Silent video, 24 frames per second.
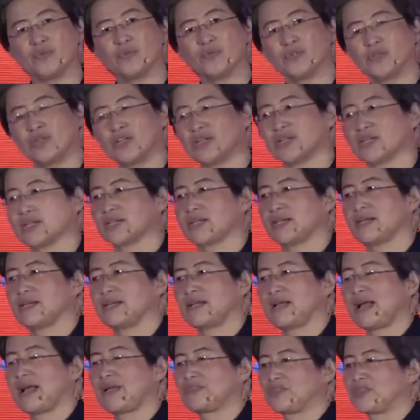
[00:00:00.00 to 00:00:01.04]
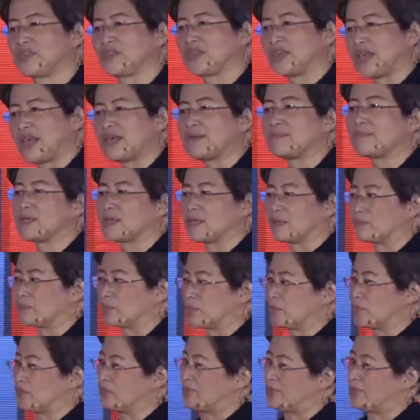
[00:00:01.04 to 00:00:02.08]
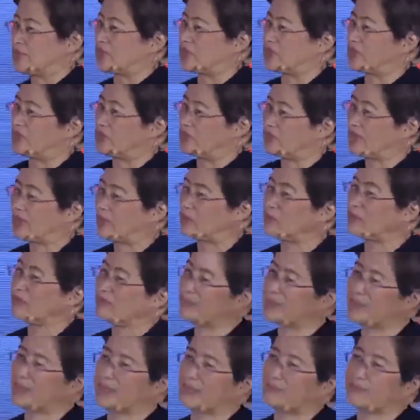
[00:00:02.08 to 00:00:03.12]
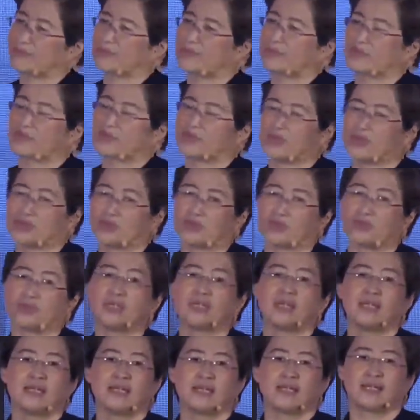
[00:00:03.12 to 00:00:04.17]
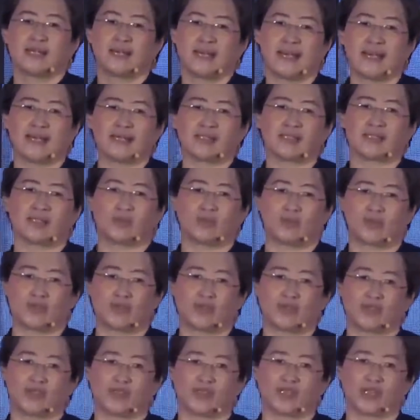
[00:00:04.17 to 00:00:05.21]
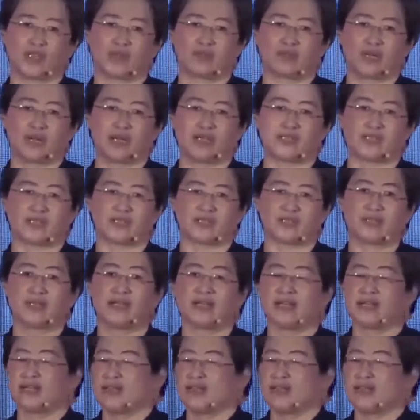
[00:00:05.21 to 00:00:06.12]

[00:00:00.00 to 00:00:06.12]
you look at the gaming improvements that we've been able to get with third gen Ryzen,